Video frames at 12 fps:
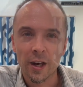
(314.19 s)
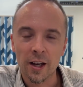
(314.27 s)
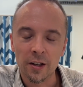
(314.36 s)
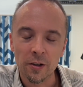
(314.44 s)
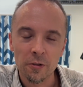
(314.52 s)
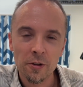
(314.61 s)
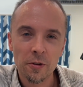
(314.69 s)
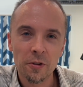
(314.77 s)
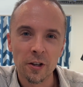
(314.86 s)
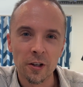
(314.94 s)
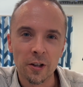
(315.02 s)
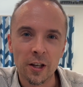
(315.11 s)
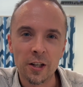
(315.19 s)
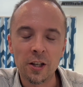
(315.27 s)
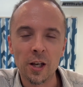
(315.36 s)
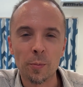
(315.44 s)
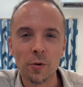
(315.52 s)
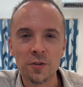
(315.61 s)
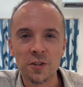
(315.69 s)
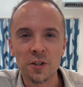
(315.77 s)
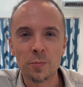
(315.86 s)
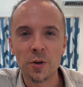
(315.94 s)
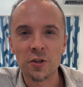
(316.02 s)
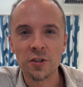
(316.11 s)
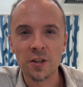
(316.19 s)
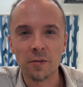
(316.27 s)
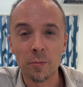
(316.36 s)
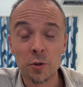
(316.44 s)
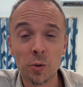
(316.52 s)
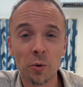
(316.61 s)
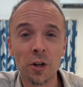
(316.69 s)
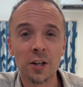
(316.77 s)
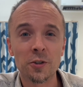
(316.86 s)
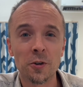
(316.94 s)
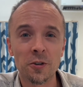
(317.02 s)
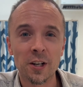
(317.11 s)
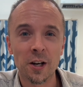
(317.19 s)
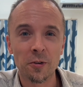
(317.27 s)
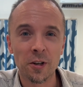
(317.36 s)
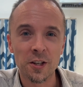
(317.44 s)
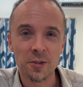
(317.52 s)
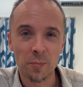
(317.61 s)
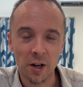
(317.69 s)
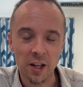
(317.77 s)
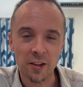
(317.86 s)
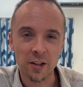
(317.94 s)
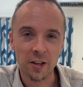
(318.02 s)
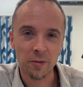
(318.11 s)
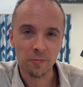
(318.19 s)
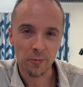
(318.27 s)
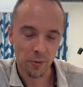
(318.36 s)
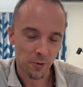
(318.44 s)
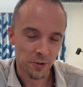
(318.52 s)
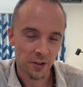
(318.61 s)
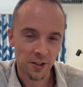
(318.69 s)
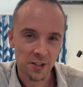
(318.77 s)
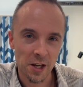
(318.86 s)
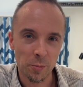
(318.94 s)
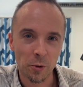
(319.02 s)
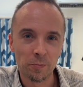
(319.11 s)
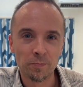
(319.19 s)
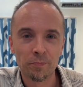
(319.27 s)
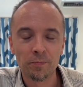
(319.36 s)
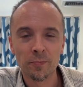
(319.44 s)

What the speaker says: and although the innkeeper is suspicious of him, she will not turn down his money that he throws on the table.